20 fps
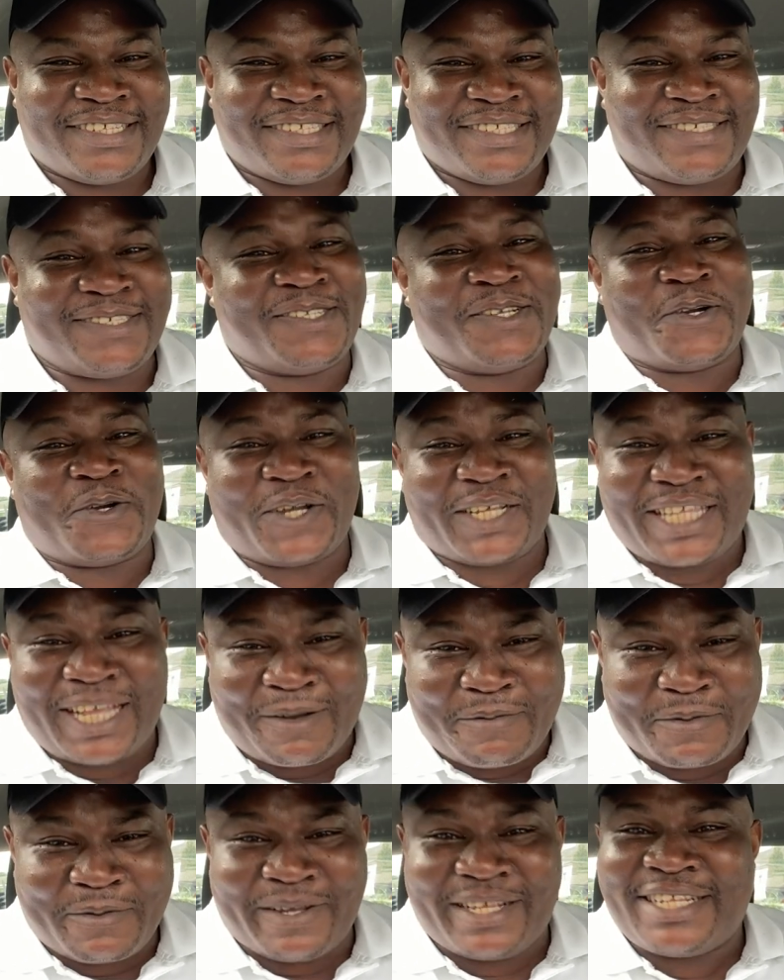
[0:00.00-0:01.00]
Do you know what
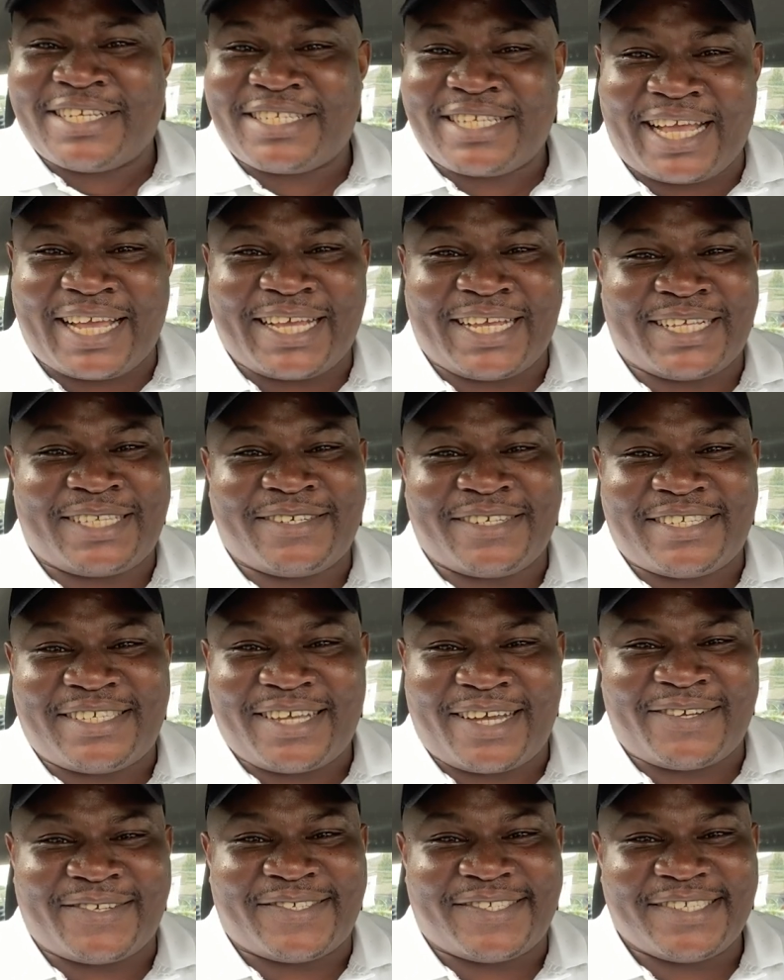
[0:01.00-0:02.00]
happened when this guy gets to his
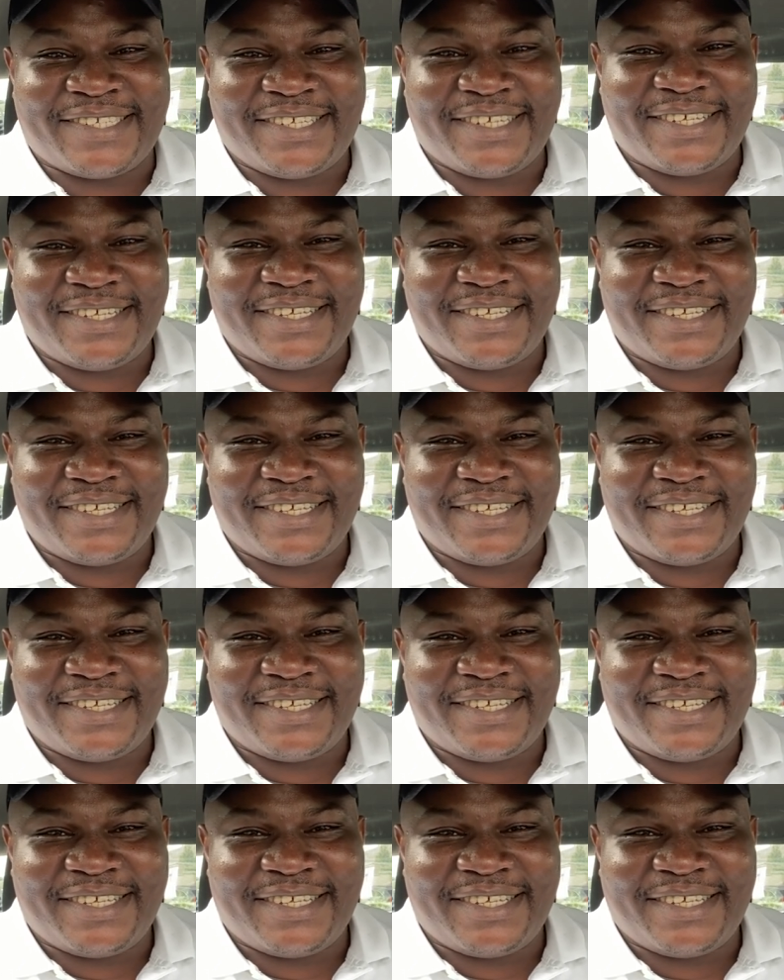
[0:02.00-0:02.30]
house?